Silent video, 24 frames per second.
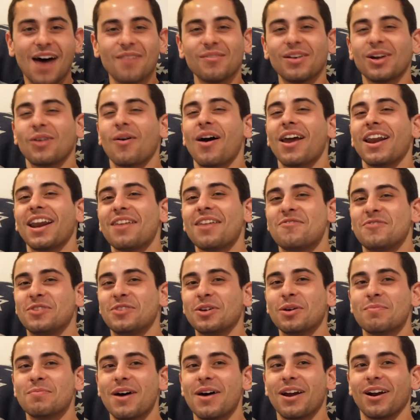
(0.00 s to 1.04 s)
I'm like, why did I
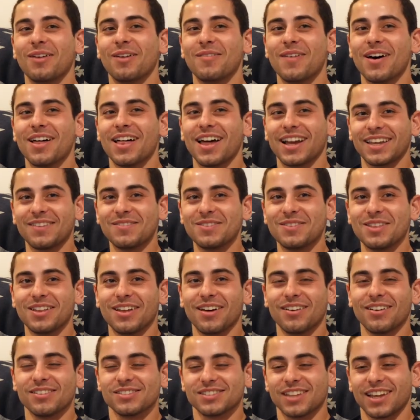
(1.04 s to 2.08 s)
feel better about like even though
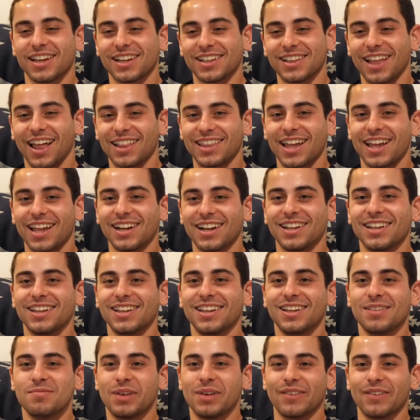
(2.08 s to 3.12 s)
that was like not that
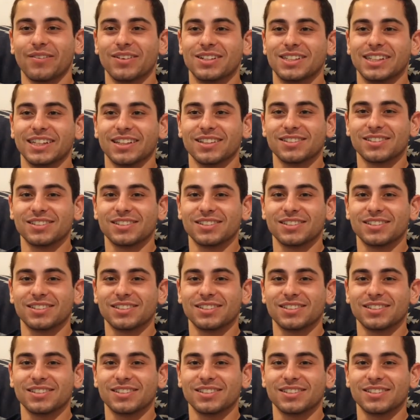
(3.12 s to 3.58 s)
big of a deal?